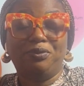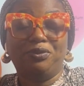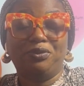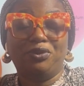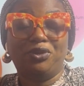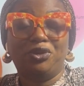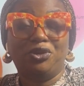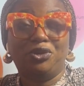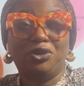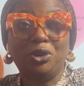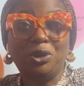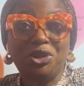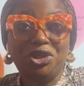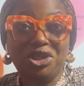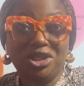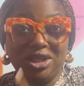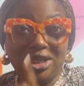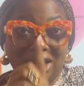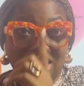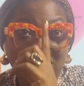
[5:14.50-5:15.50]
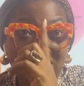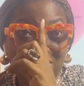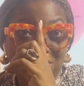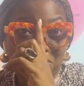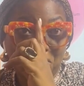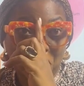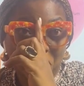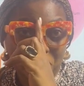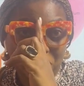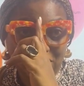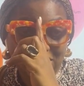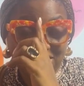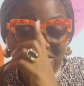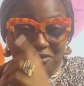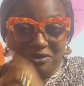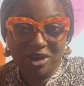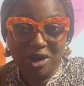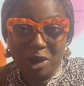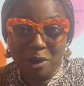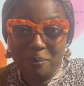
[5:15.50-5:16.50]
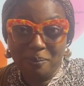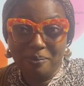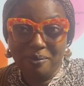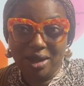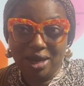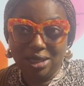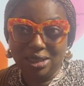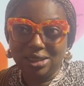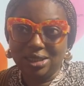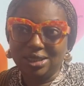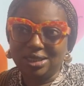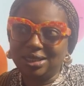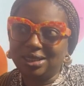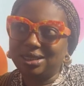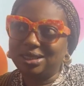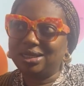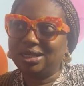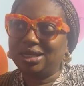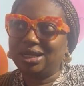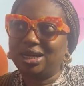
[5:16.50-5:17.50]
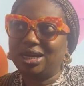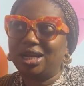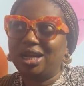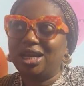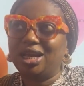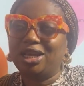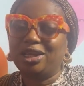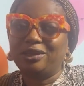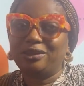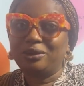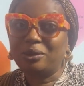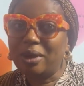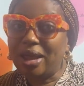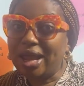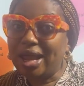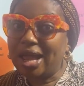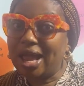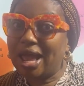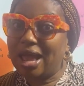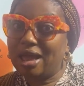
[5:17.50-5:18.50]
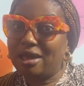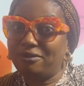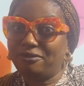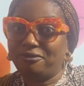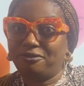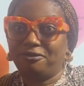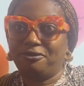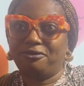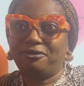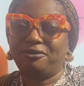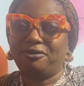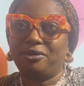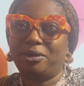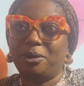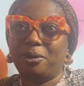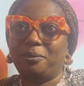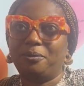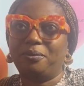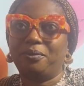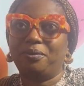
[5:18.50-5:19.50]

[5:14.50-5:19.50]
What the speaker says: Social and moral development. So I have a